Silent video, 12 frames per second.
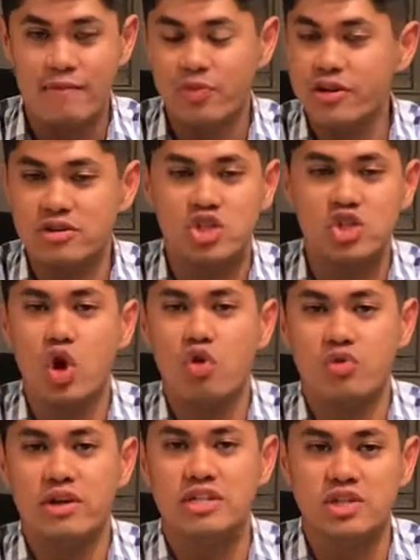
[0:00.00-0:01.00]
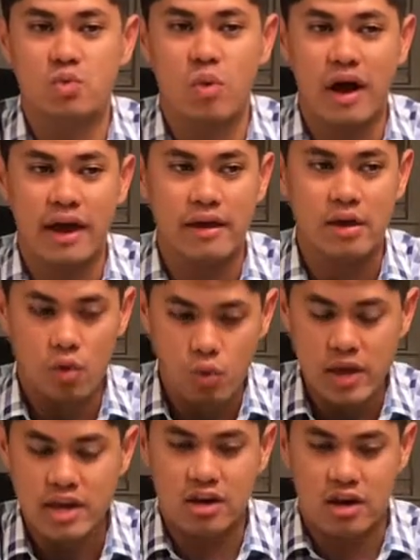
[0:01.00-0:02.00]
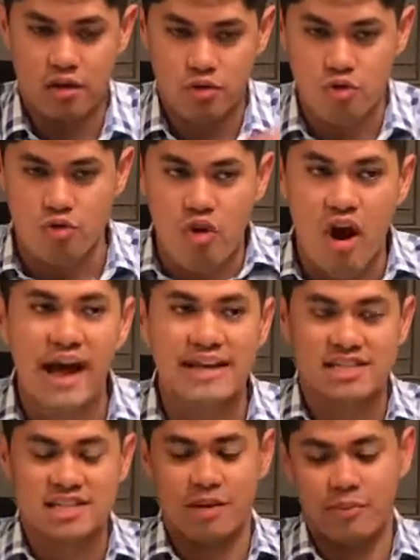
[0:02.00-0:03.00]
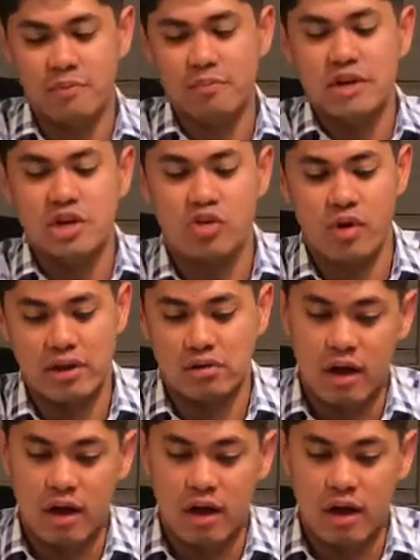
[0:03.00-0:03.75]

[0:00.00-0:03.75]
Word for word: There's no reason why we cannot rise up and be great."